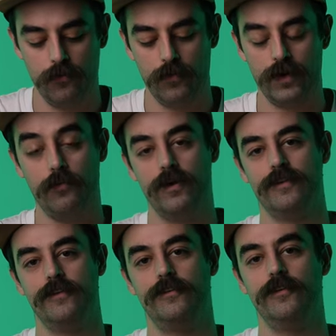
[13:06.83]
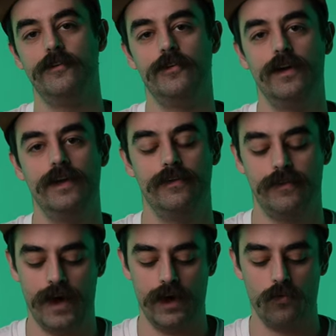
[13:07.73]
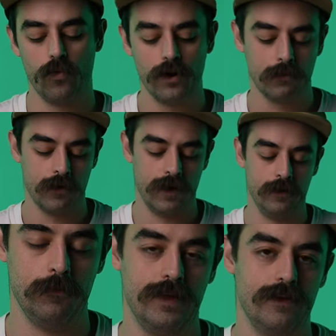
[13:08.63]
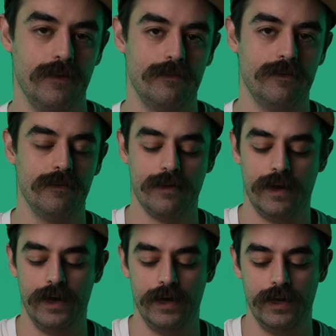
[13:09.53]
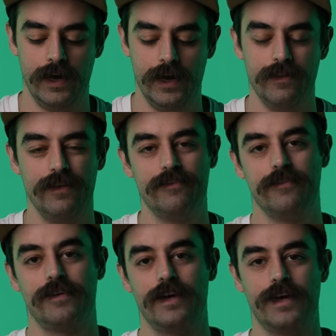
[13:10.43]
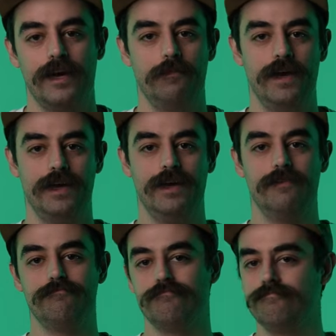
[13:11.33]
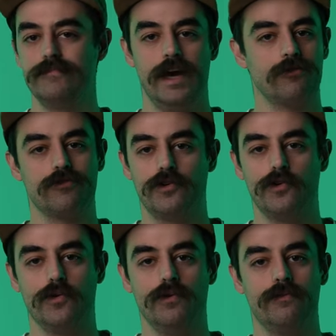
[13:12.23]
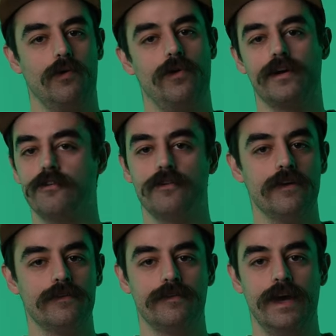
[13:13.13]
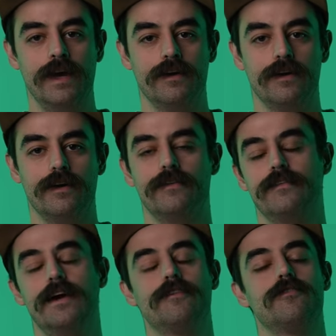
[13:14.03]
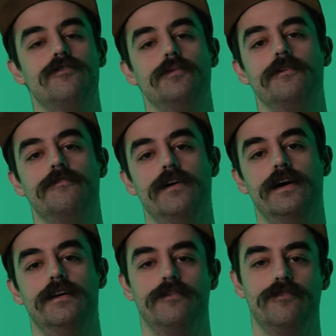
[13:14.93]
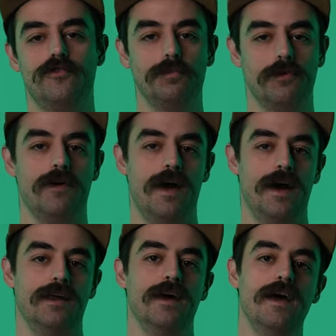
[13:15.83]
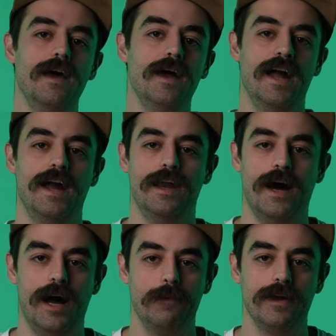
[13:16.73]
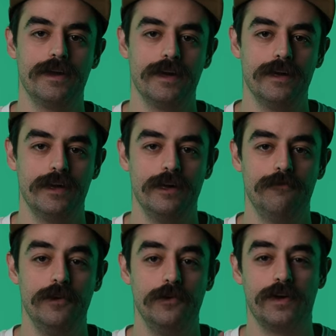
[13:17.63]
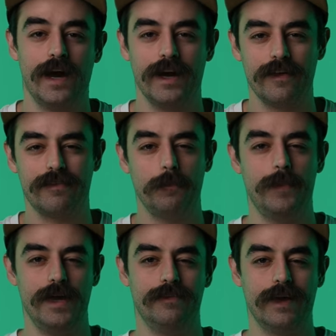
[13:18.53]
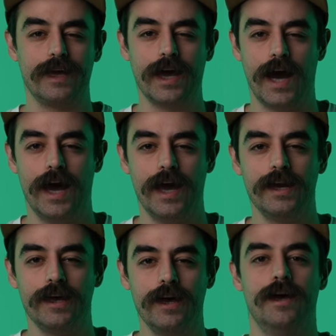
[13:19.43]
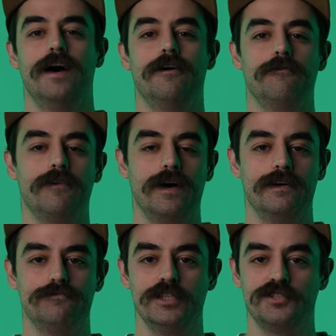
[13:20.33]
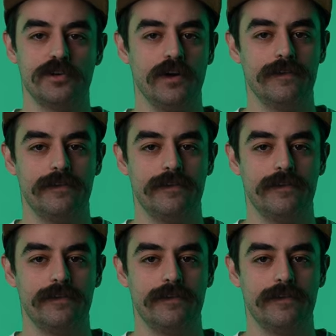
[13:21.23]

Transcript: what I want to do is add one more element to this design uh, that's just gonna kind of make it extra cool. We're gonna draw a snake. Snakes are super fun, super rad. And I'm gonna get, give you kind of like the basic guide of uh, just drawing a